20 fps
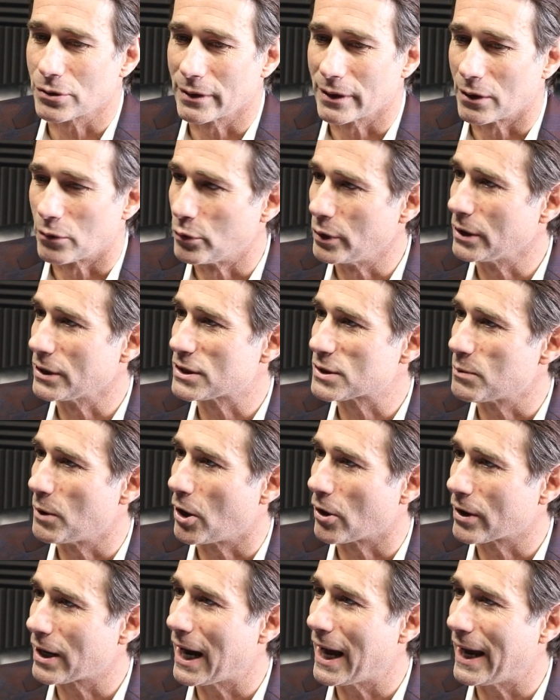you're in a really
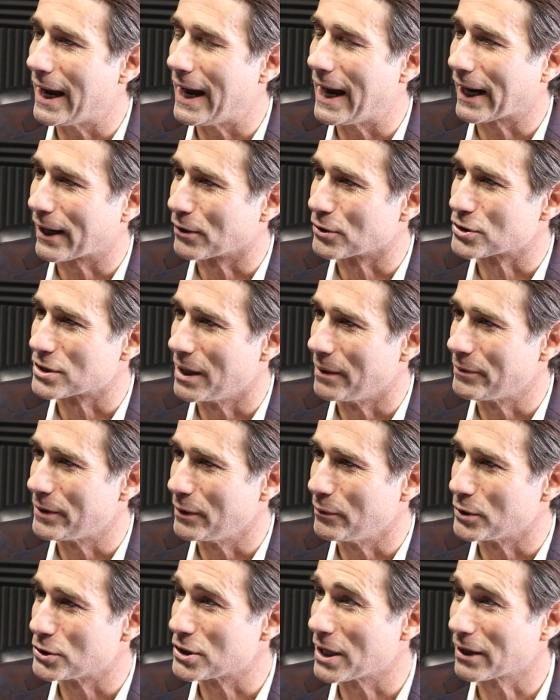small kayak or
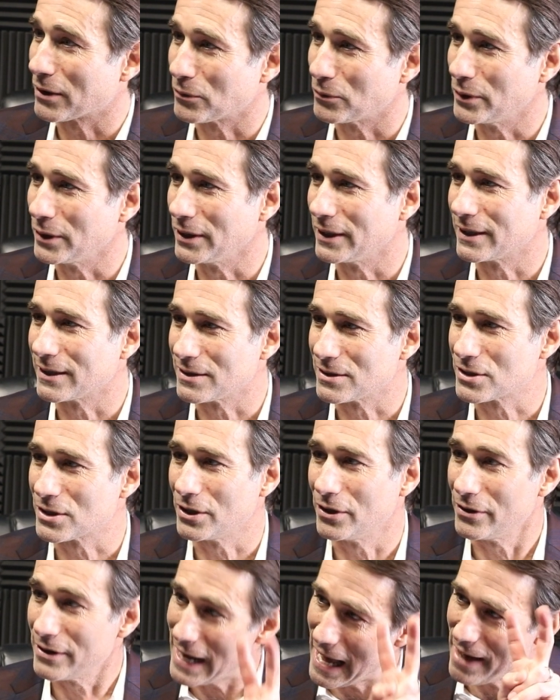something, which I don't really
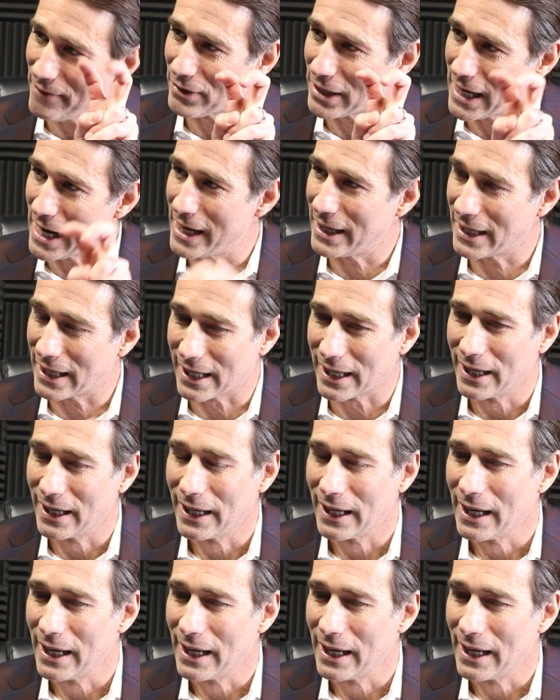consider navigating,